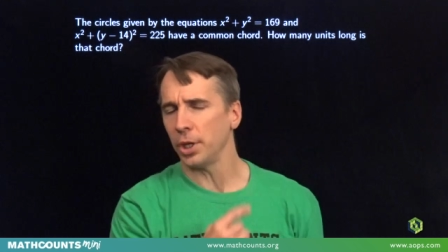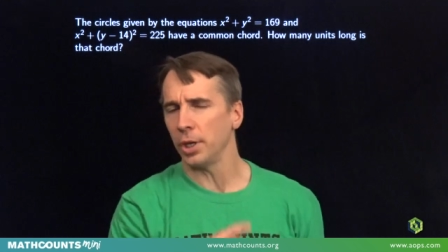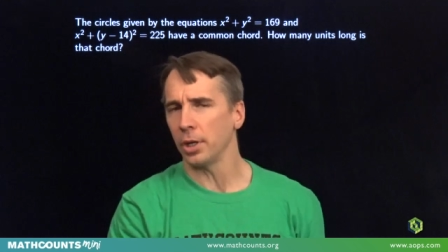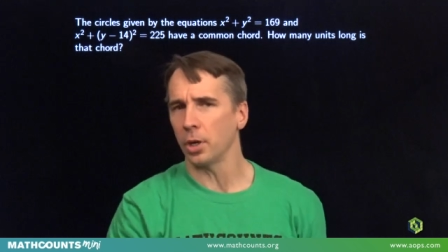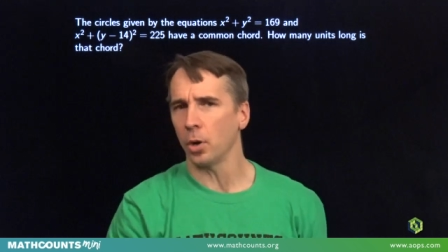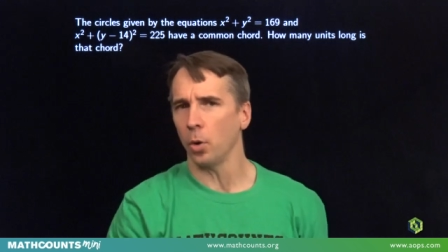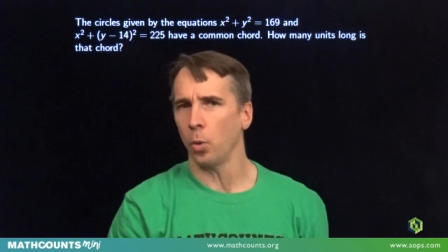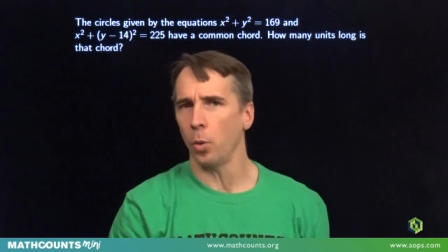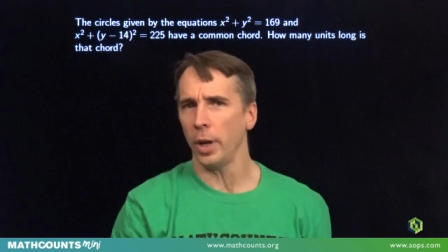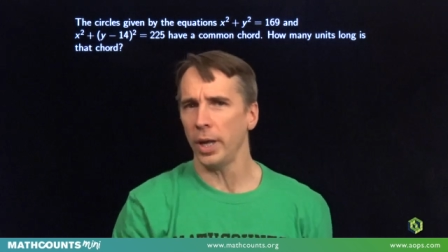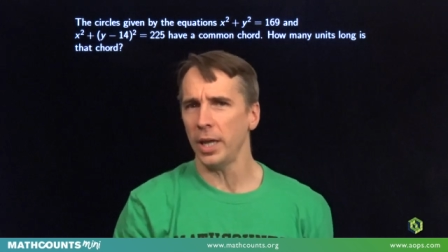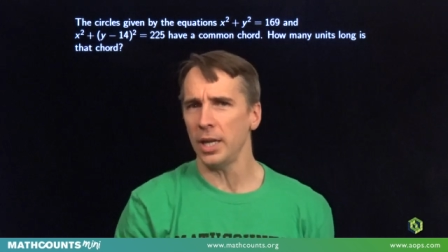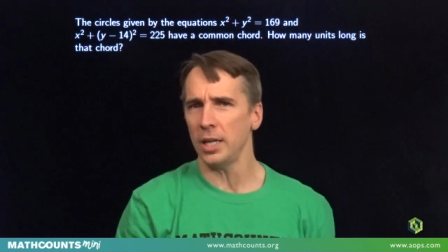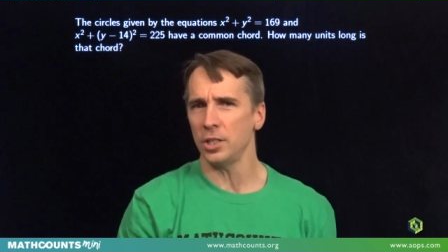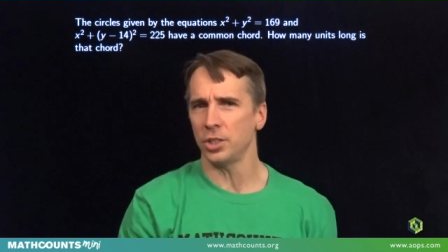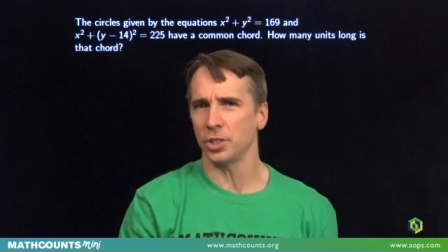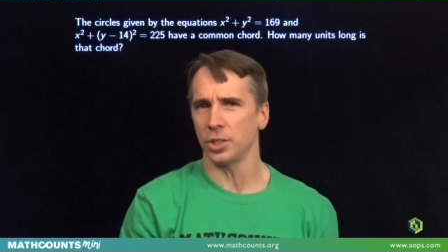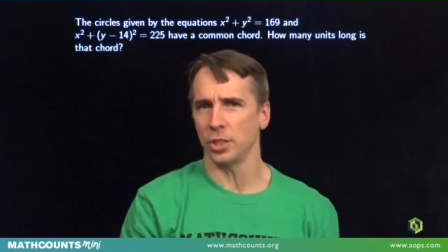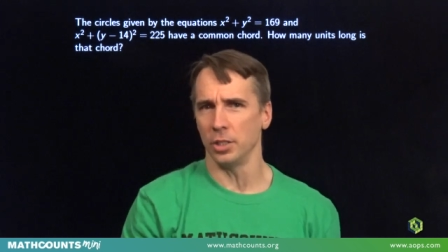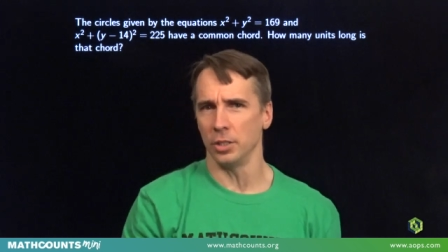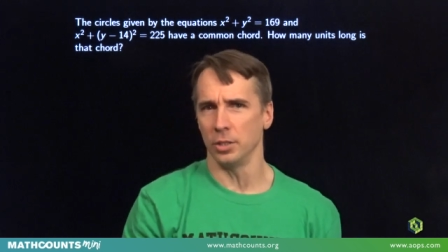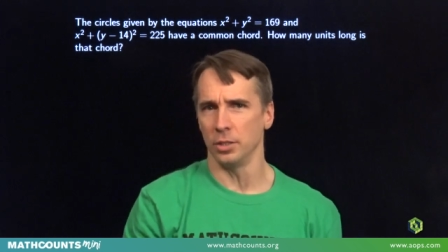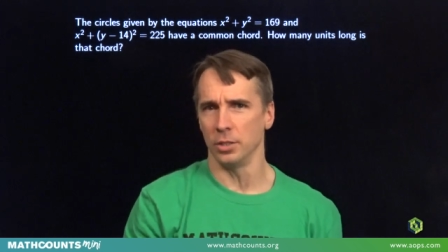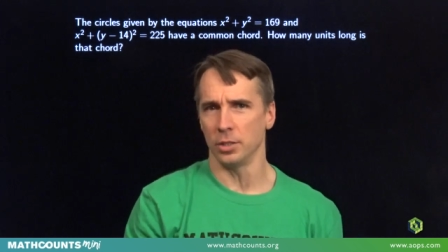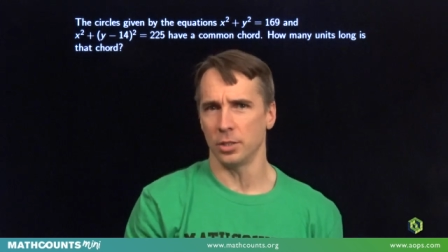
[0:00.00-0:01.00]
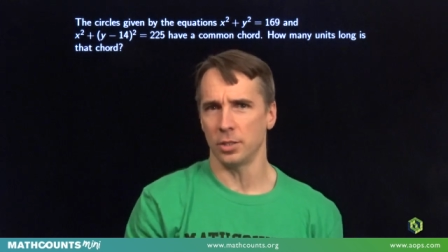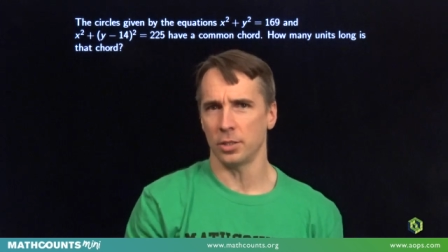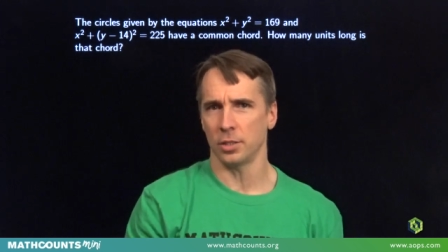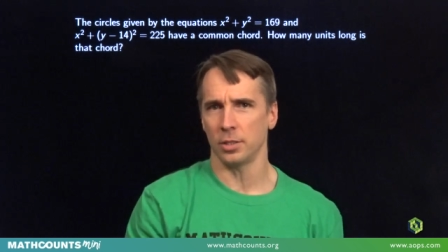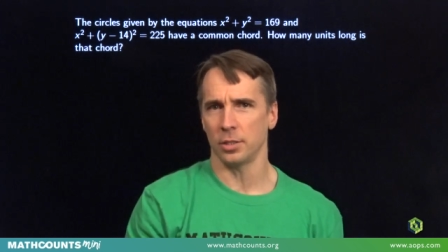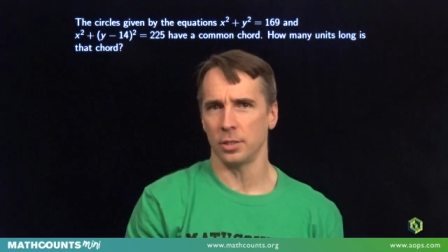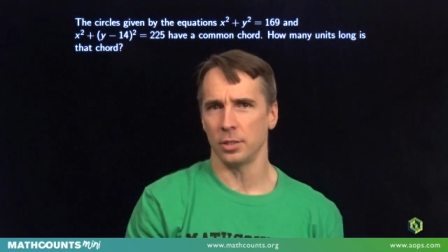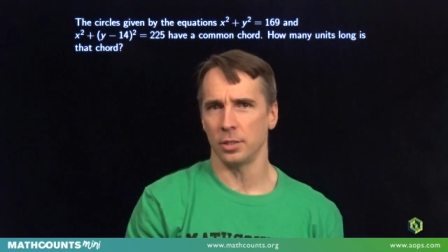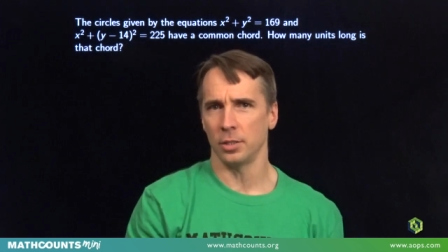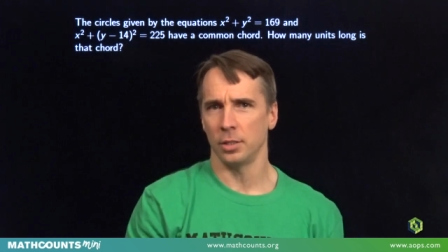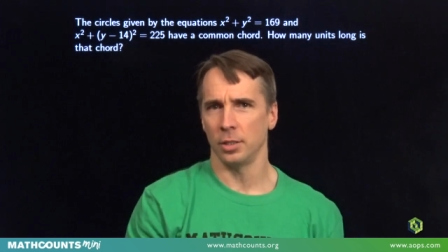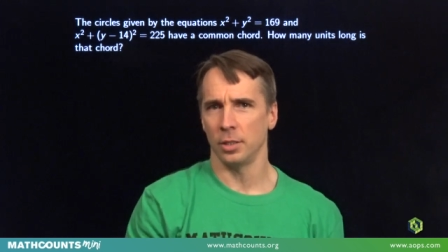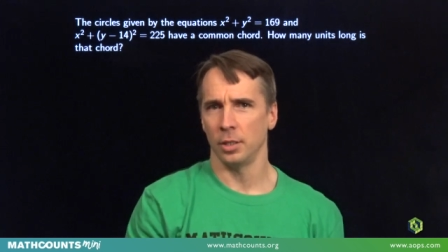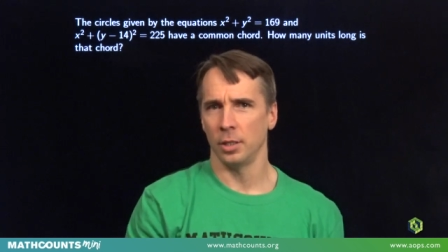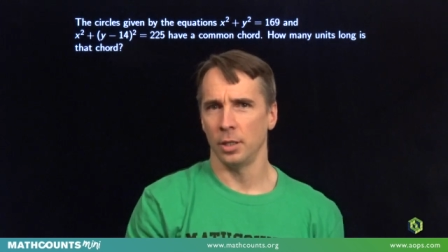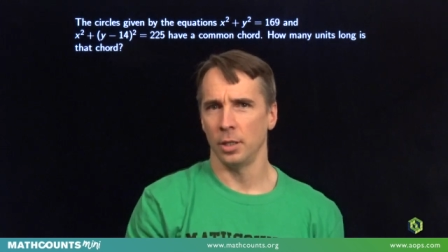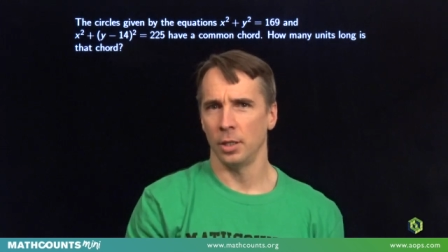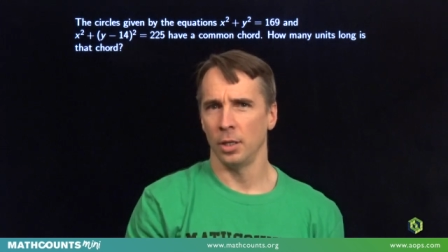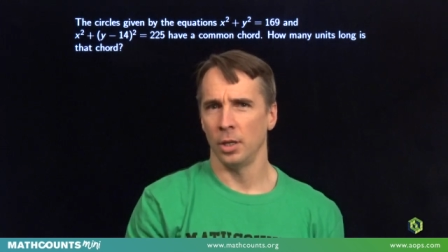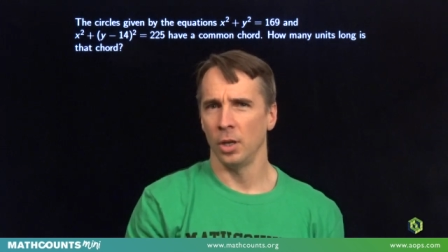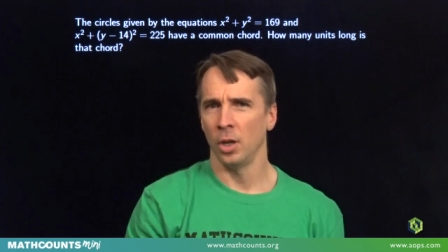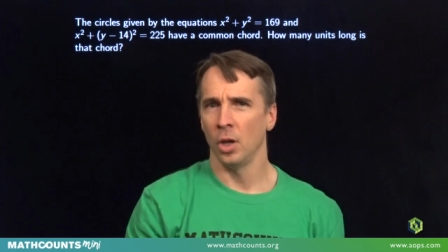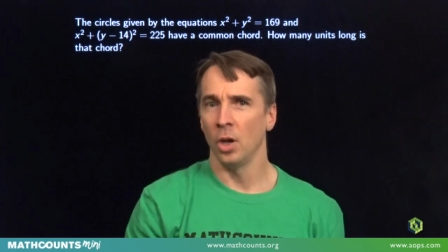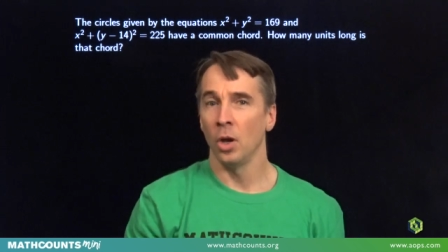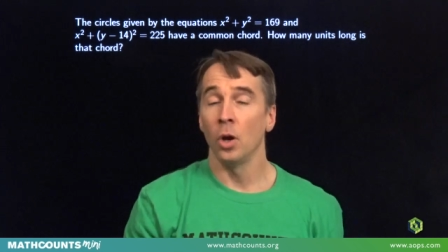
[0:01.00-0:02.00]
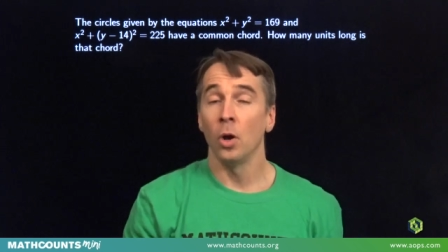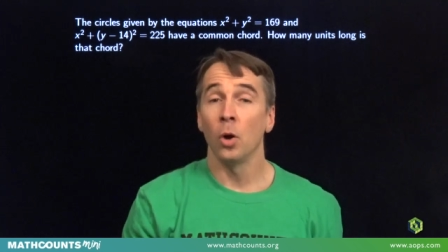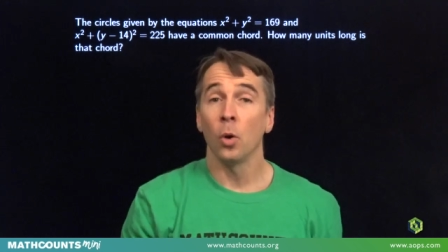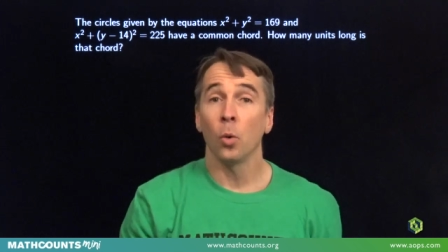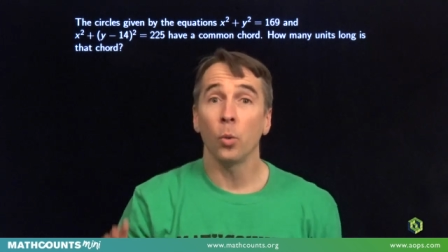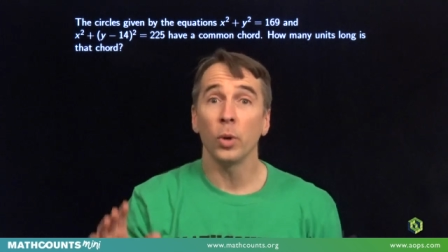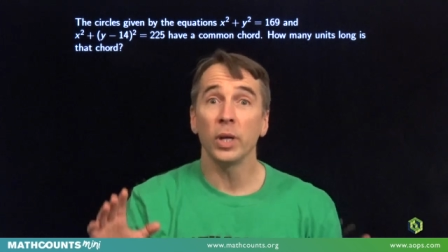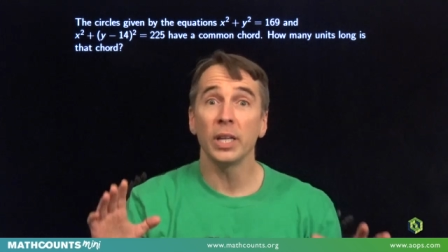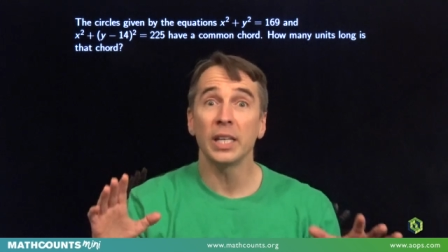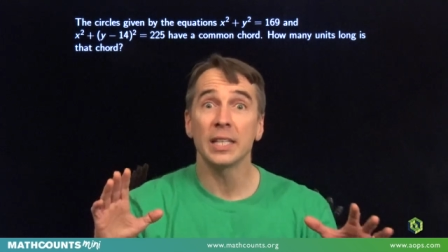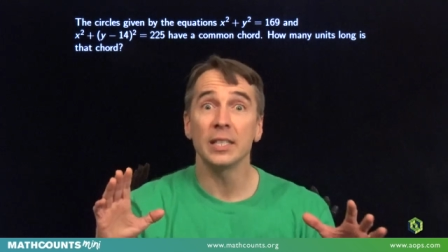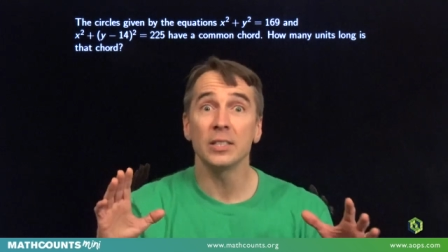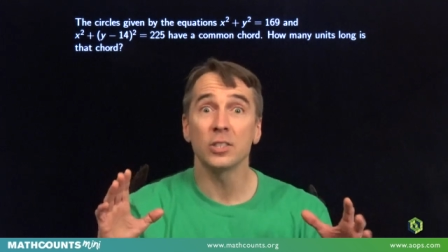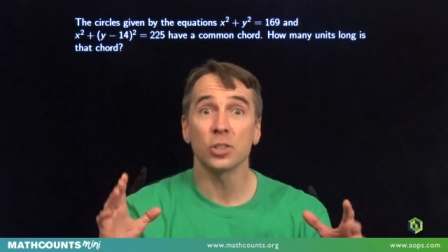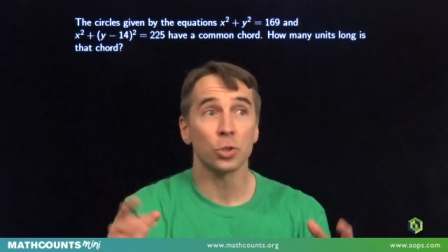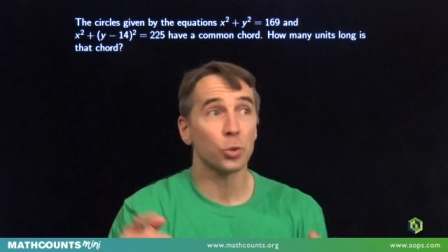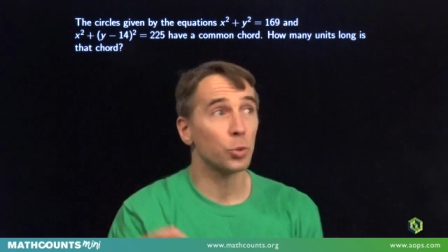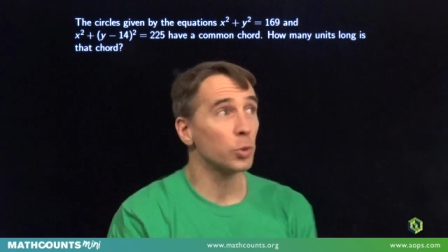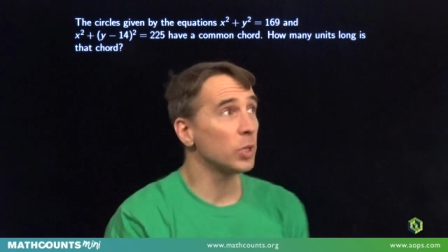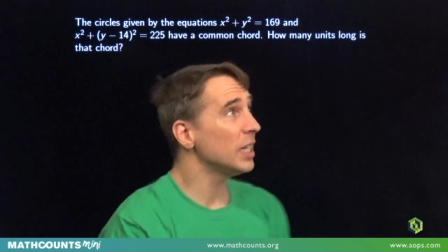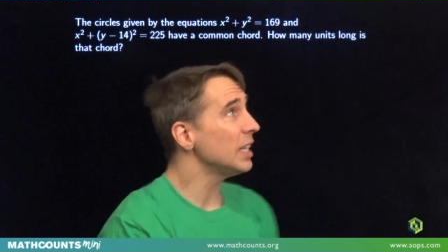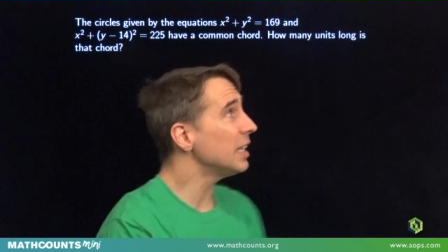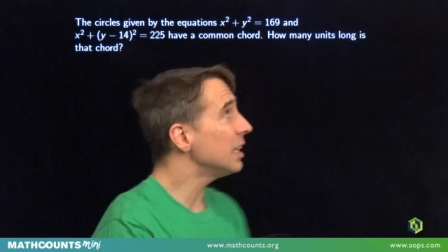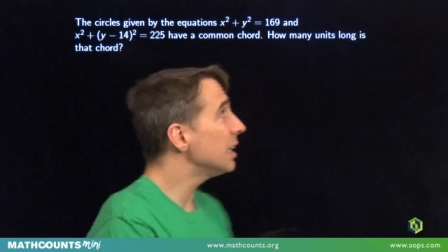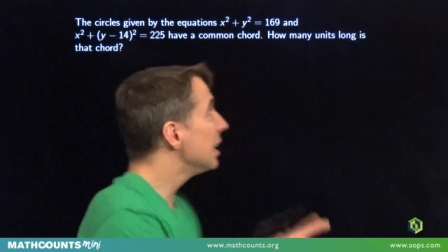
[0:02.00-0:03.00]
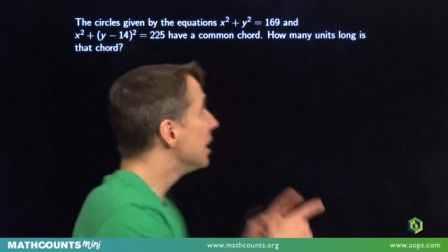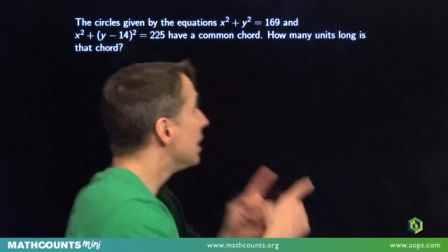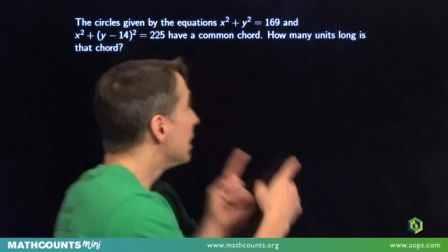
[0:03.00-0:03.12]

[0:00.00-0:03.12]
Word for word: equations. We can treat